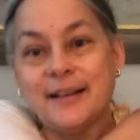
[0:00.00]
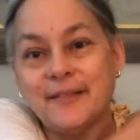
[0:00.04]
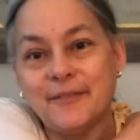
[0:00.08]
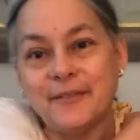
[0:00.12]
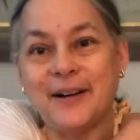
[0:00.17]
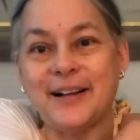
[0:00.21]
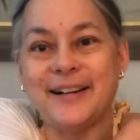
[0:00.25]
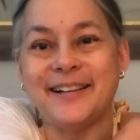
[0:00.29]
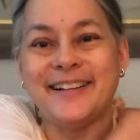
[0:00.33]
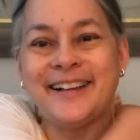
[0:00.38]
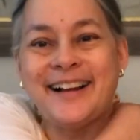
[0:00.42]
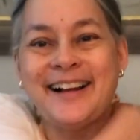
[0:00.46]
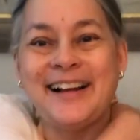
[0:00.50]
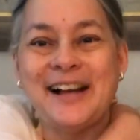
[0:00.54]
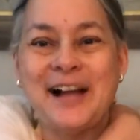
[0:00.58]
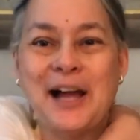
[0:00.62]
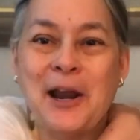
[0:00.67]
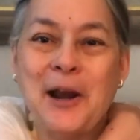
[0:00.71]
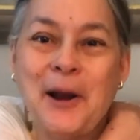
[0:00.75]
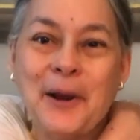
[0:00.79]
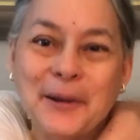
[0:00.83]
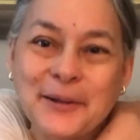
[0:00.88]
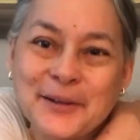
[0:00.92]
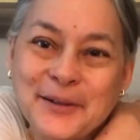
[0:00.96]
Well,
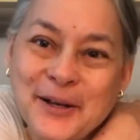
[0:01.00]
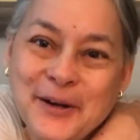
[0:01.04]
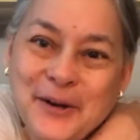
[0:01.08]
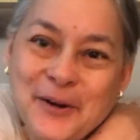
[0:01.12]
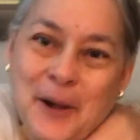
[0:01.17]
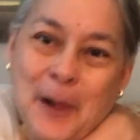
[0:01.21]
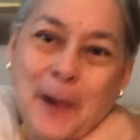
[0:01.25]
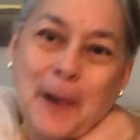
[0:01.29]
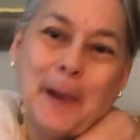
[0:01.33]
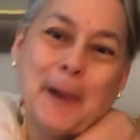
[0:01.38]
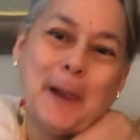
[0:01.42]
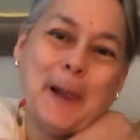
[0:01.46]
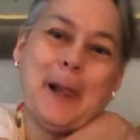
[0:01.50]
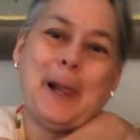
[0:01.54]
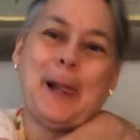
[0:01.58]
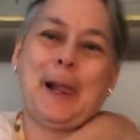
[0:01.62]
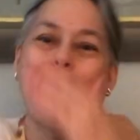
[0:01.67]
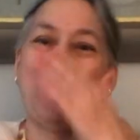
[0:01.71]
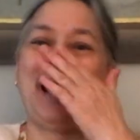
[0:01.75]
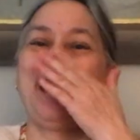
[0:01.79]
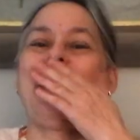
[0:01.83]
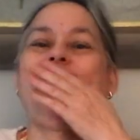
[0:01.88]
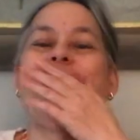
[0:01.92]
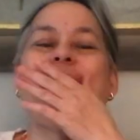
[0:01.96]

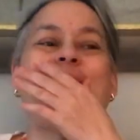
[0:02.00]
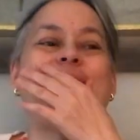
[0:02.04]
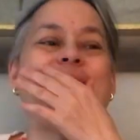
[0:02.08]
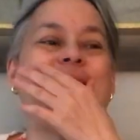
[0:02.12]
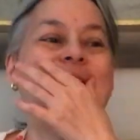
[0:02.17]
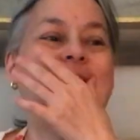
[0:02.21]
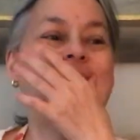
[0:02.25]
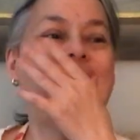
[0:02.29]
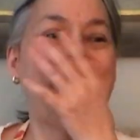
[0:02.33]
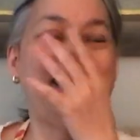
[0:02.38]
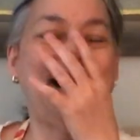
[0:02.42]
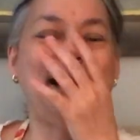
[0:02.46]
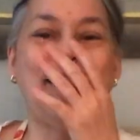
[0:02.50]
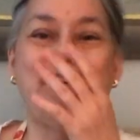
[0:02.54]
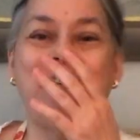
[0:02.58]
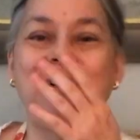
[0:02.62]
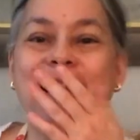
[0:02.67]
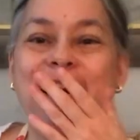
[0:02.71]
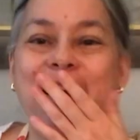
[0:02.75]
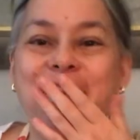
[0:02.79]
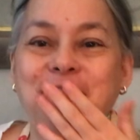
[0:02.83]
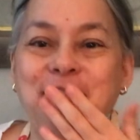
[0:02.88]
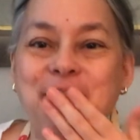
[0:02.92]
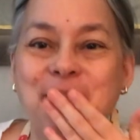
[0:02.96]
I
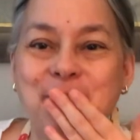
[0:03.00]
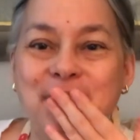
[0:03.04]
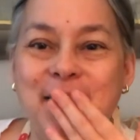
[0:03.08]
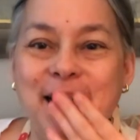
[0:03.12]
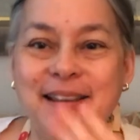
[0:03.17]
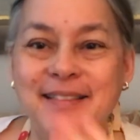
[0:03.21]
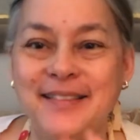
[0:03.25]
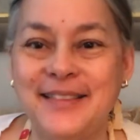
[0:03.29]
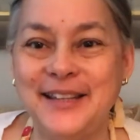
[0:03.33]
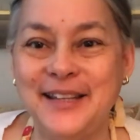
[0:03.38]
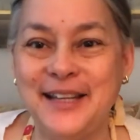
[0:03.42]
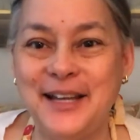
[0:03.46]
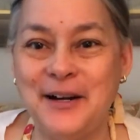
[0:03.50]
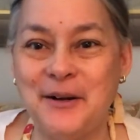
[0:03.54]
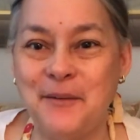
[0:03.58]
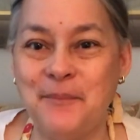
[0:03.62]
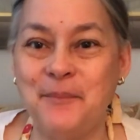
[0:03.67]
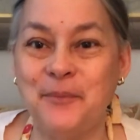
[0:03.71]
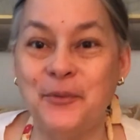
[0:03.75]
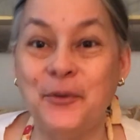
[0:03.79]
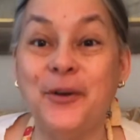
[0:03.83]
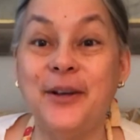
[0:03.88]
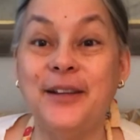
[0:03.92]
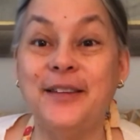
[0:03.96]
don't have to make the
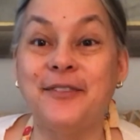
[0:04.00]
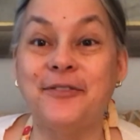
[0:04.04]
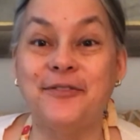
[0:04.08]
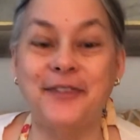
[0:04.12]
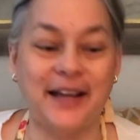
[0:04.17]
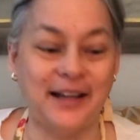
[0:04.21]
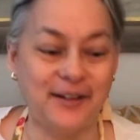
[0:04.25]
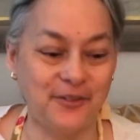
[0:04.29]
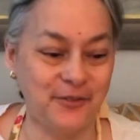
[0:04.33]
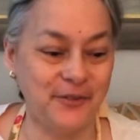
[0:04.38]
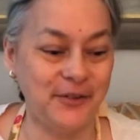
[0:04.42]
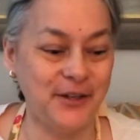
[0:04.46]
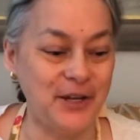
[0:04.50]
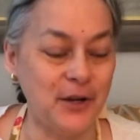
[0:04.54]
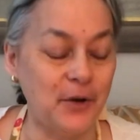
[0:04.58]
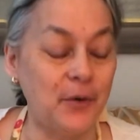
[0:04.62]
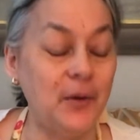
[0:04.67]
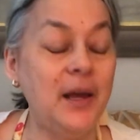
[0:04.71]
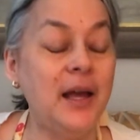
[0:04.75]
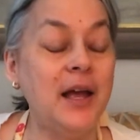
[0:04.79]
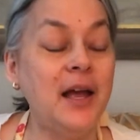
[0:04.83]
um, noise effects for you,